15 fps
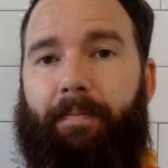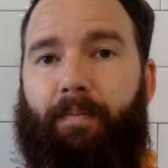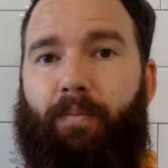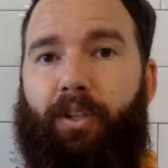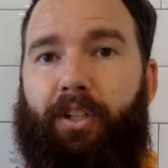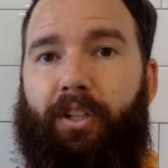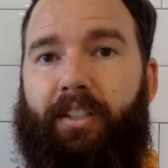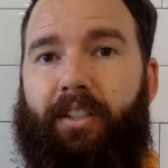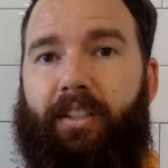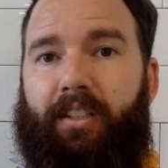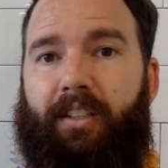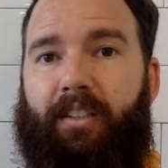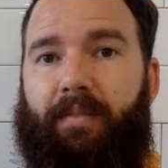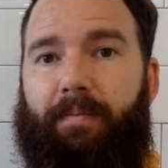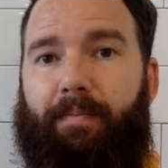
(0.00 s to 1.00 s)
We're
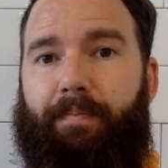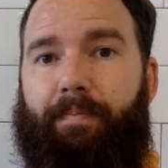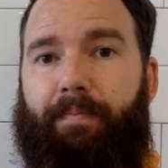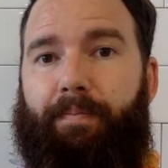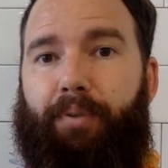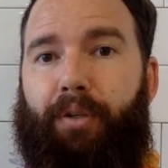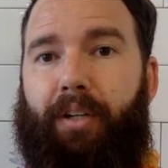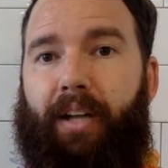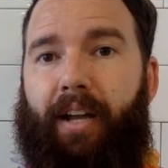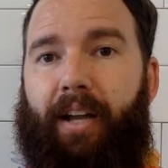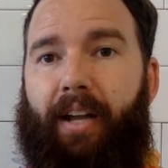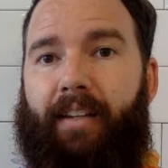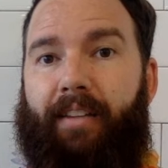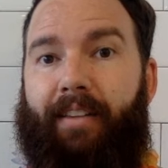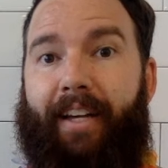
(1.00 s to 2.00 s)
gonna put
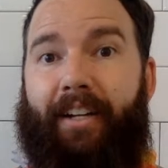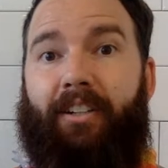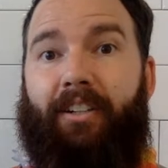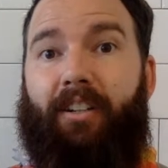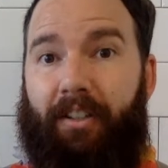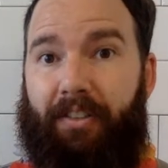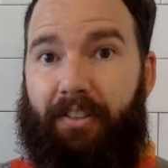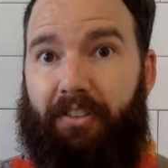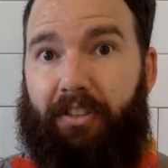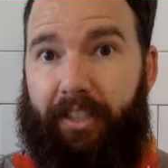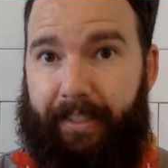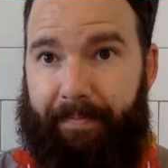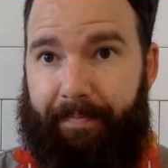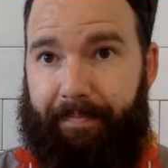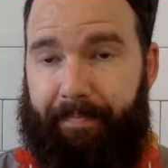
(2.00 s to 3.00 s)
a letter on the
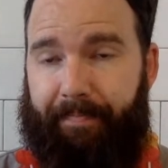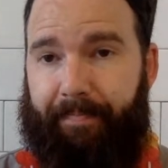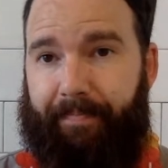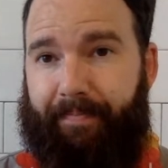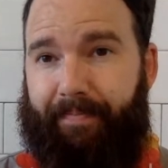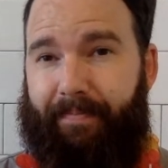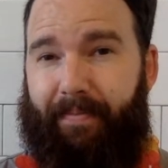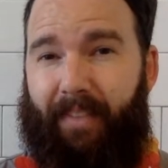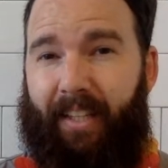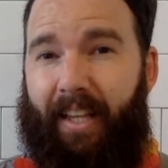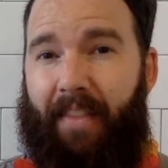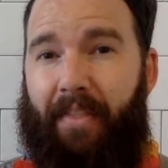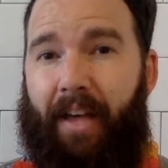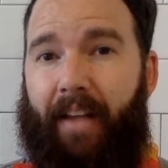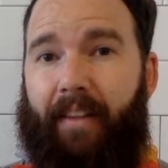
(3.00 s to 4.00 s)
screen,
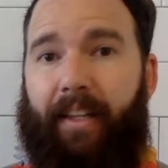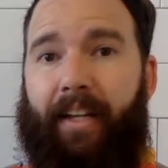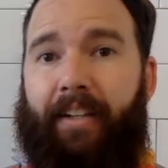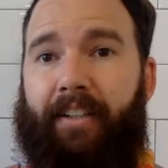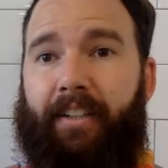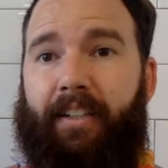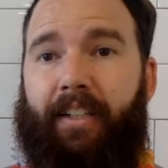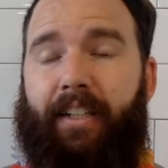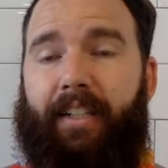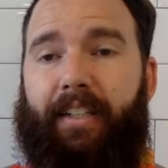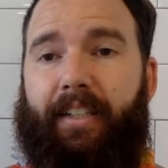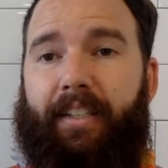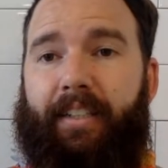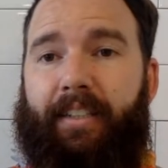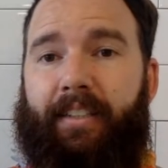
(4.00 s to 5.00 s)
and that letter
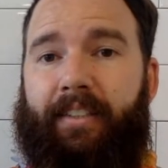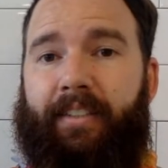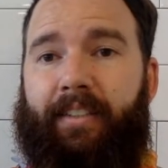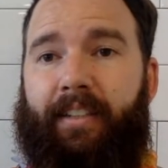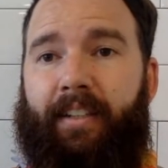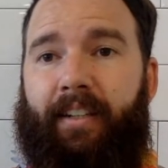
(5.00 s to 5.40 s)
is